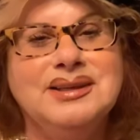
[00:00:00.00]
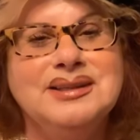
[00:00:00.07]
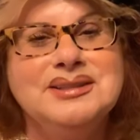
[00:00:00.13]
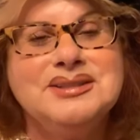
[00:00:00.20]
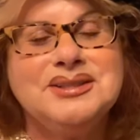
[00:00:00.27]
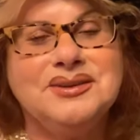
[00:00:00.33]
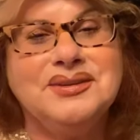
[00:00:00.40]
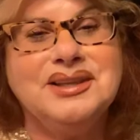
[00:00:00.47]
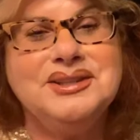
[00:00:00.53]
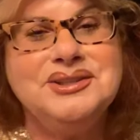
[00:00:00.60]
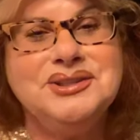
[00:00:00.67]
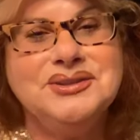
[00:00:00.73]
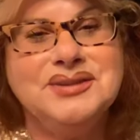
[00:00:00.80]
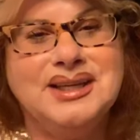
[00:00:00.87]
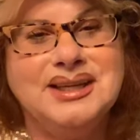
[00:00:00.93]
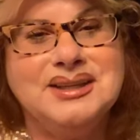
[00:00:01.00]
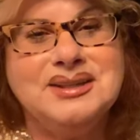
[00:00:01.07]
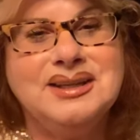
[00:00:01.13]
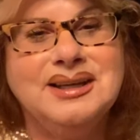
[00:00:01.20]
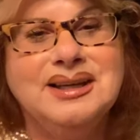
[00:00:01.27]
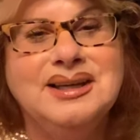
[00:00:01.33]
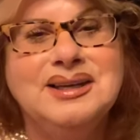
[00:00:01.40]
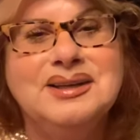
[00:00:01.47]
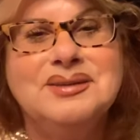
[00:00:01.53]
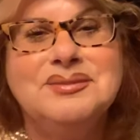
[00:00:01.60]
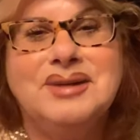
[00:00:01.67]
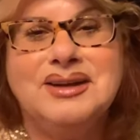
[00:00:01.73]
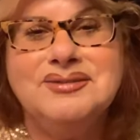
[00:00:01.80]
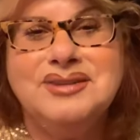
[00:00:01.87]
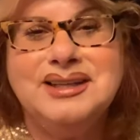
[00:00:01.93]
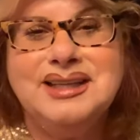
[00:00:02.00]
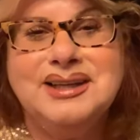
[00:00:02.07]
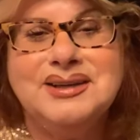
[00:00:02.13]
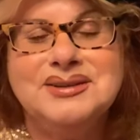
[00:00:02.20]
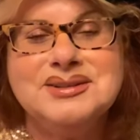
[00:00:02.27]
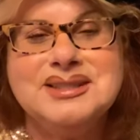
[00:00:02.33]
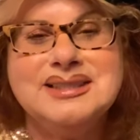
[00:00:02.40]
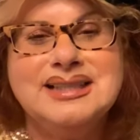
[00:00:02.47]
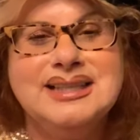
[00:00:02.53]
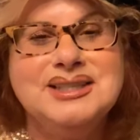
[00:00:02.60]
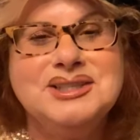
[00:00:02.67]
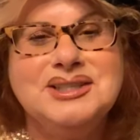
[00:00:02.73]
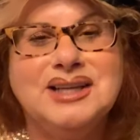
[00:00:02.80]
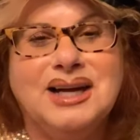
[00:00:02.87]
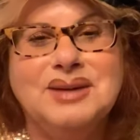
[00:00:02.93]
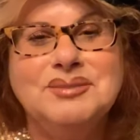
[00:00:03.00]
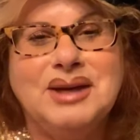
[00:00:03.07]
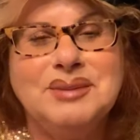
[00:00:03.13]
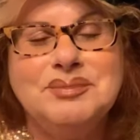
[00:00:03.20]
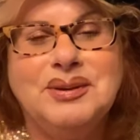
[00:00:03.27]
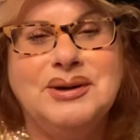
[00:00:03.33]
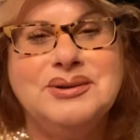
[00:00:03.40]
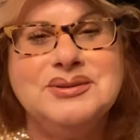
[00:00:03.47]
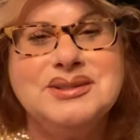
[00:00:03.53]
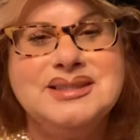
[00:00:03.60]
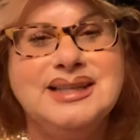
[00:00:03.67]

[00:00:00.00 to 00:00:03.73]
so that you get my videos each time I post.